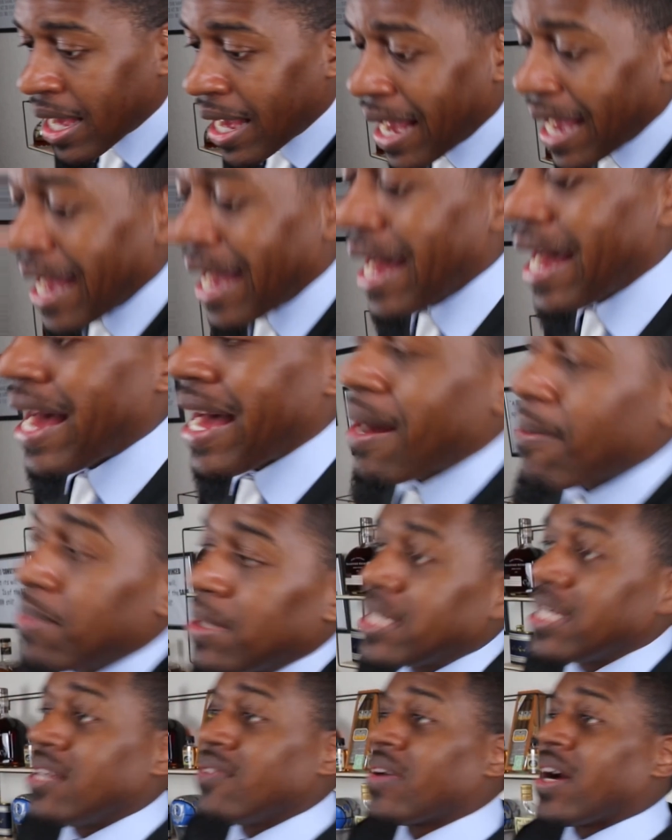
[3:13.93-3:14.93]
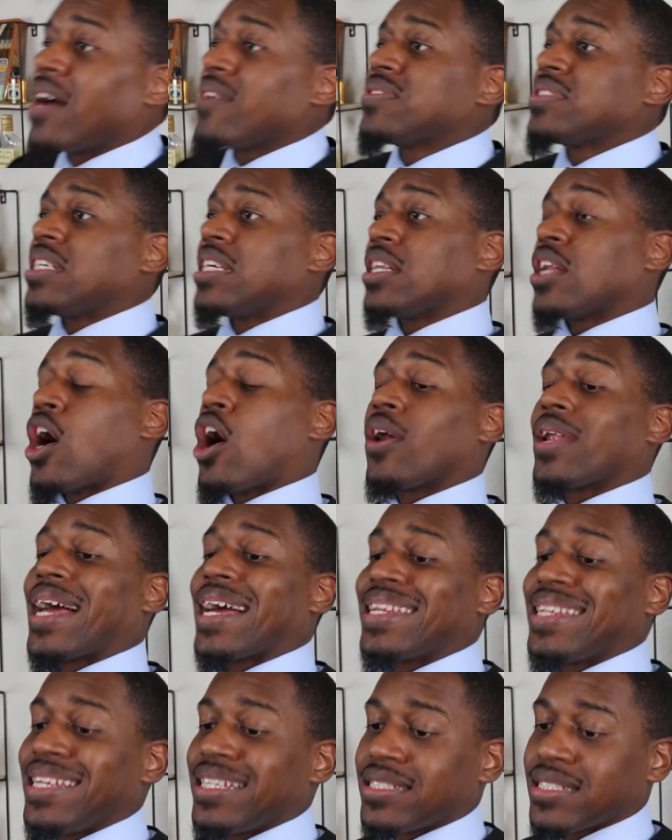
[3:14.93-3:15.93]
I believe I've seen all
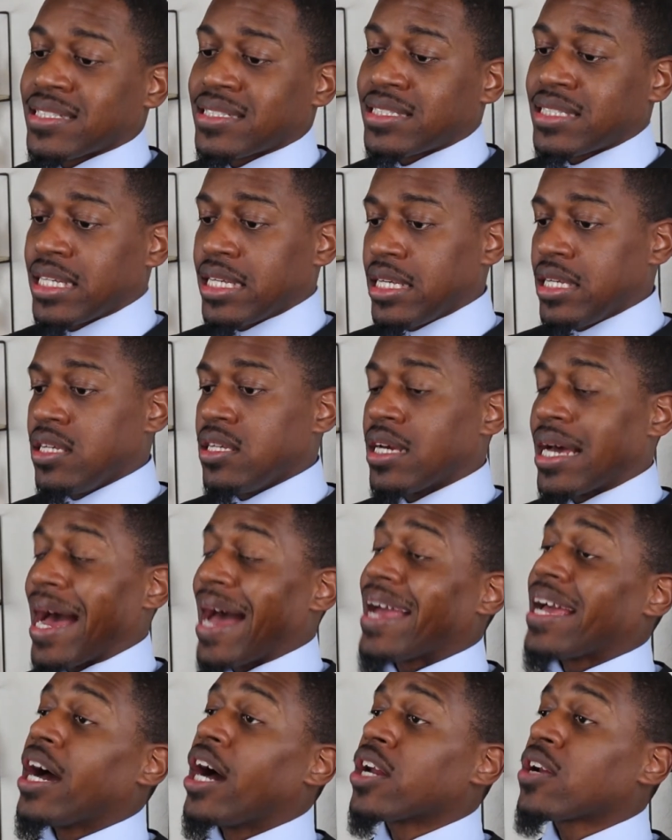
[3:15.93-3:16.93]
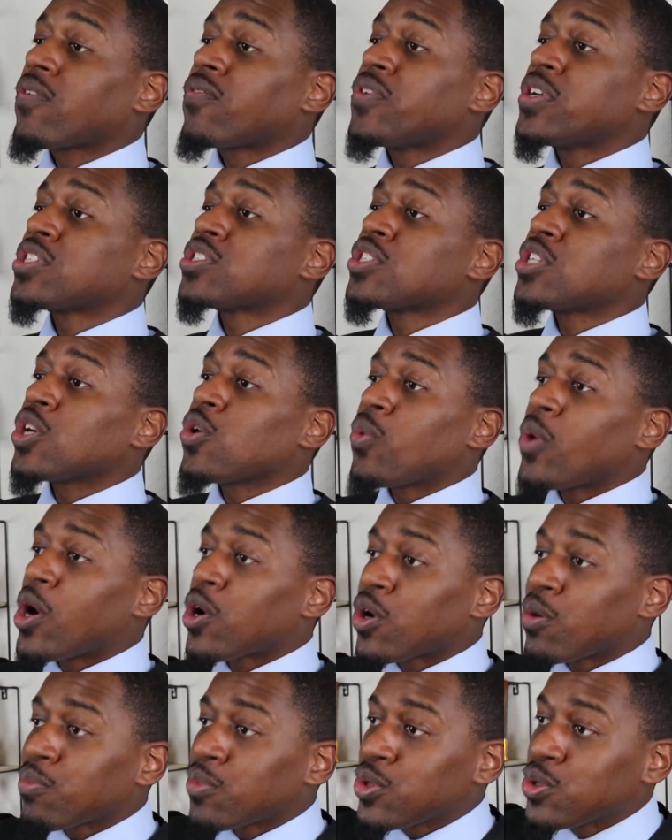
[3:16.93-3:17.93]
I need to see. I unofficially
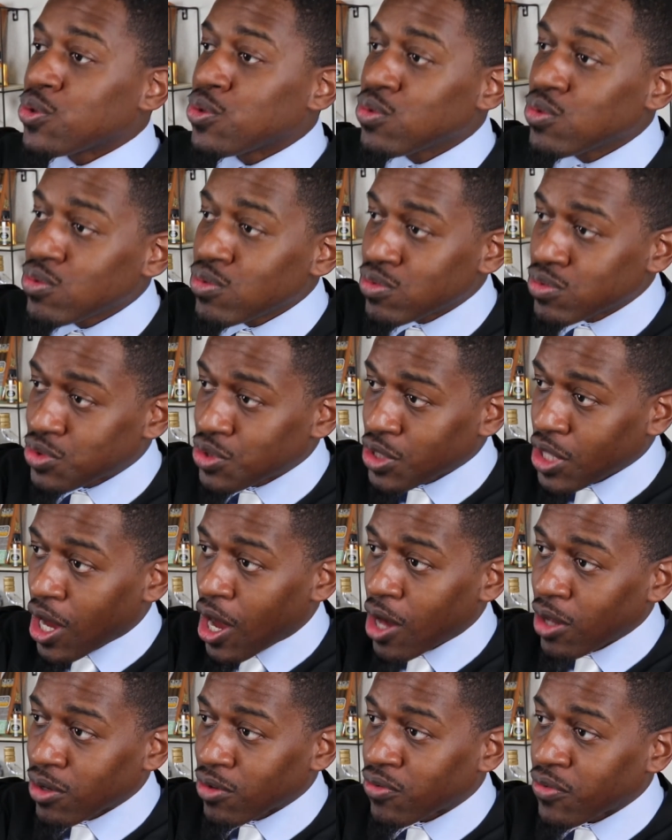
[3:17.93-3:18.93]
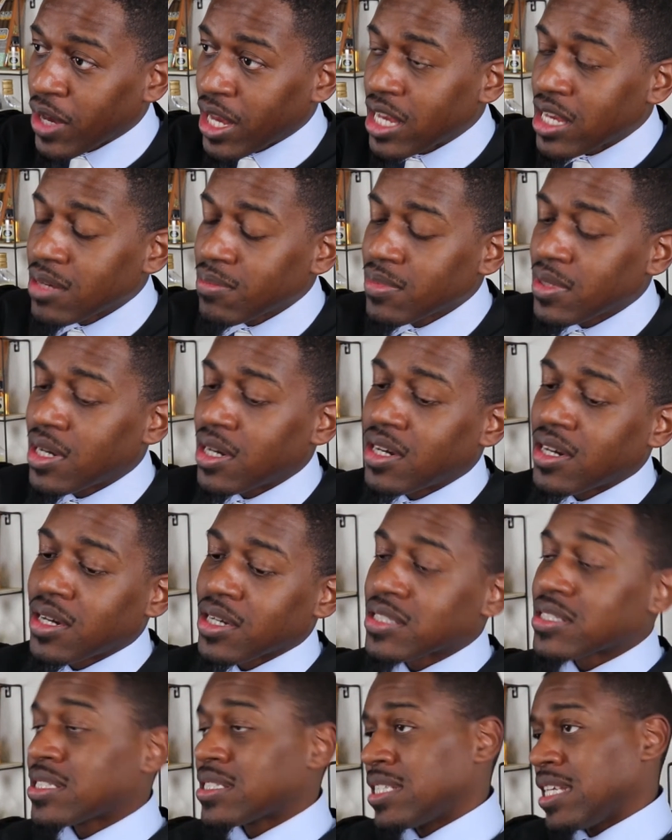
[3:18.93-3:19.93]
welcome you to the Hall of Fame.
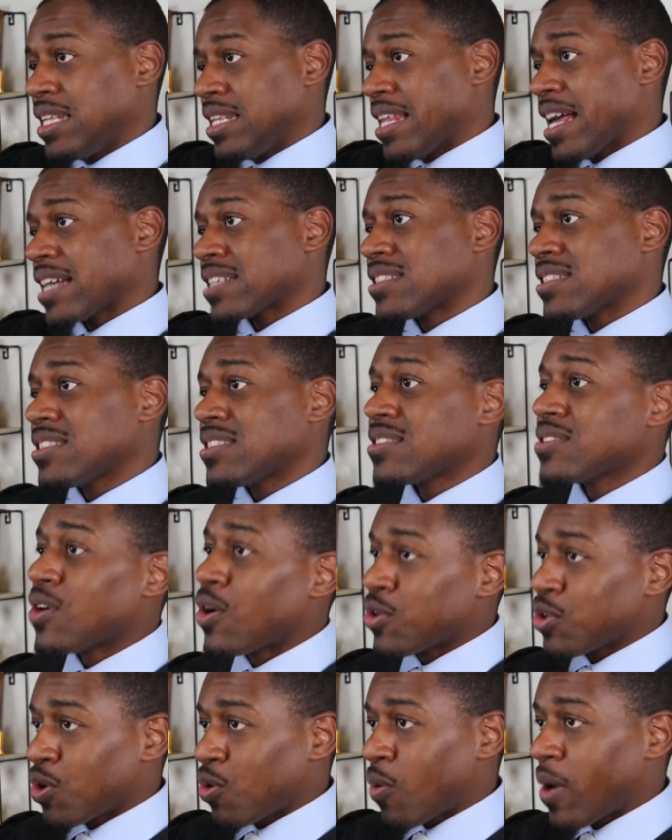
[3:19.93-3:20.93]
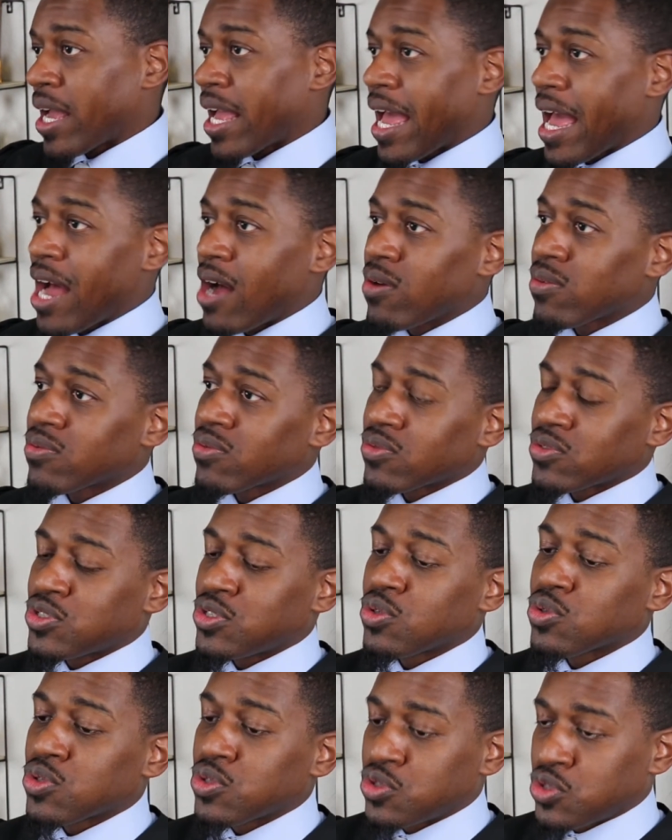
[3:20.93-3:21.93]
See Lexus on your way out.
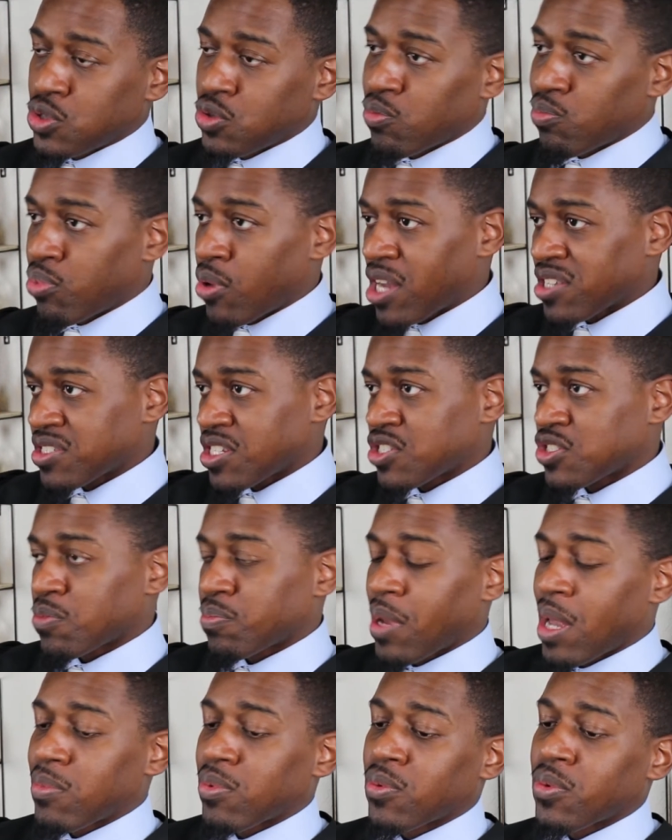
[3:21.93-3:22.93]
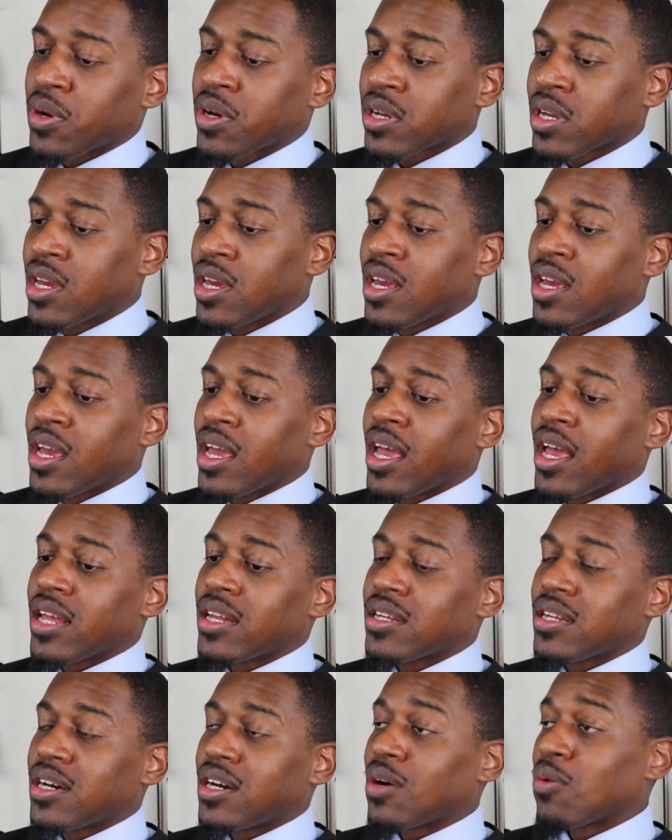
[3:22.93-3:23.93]
She'll process your paperwork,
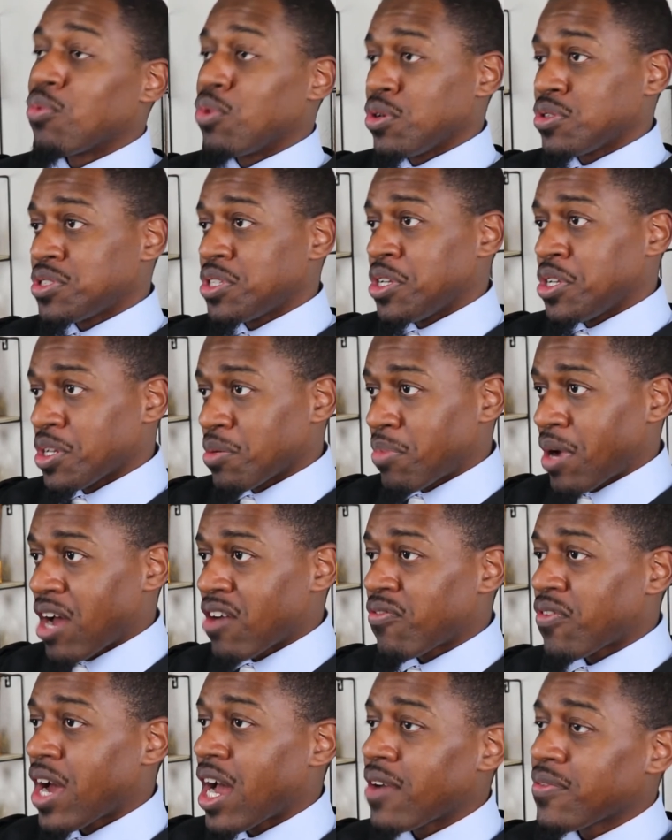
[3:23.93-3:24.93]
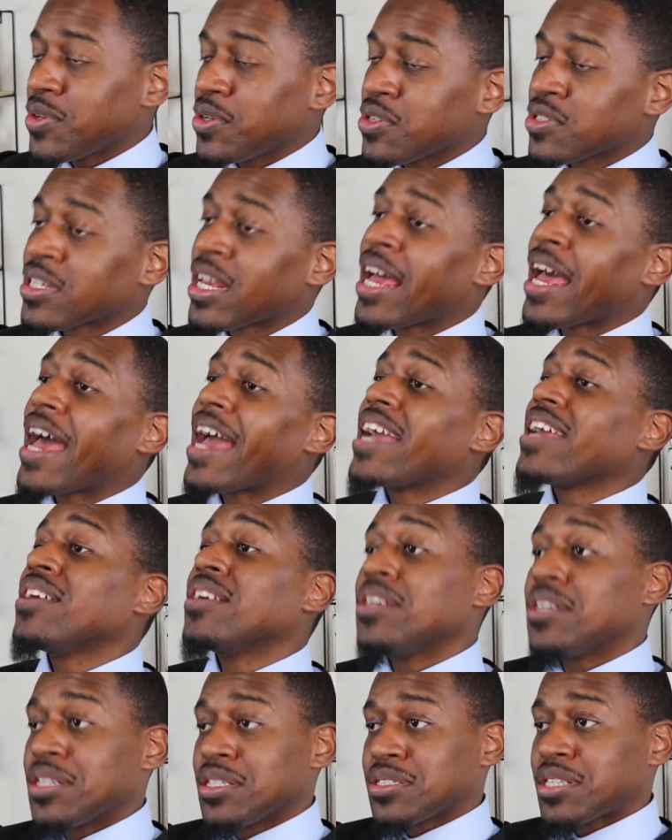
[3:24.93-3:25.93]
and we'll see you in about 5 years.
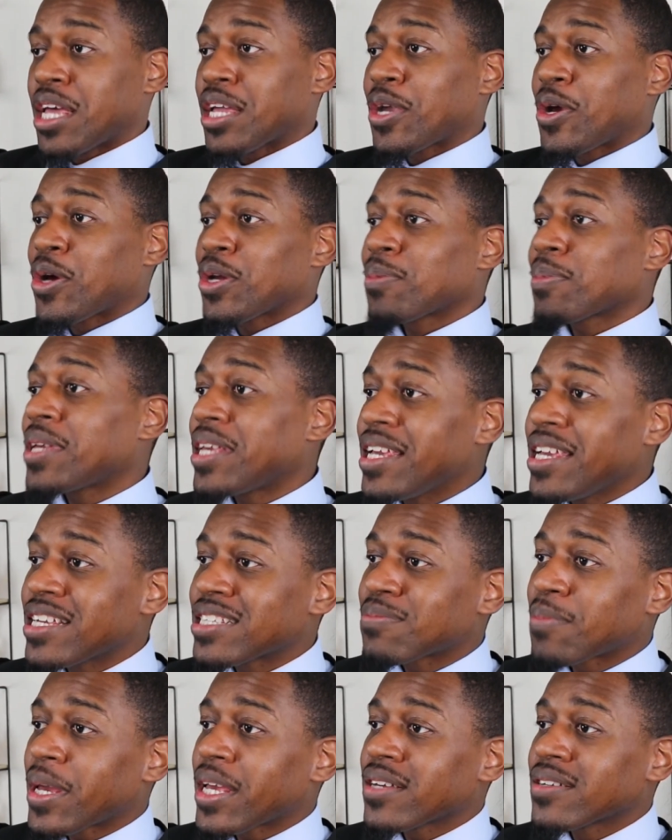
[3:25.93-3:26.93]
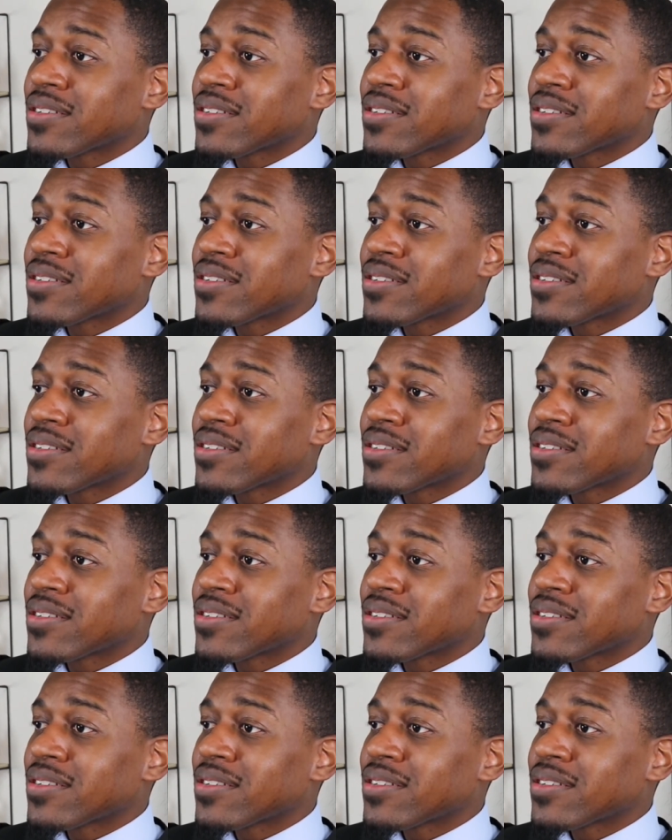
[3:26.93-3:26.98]
Hey, take care of them kids, man.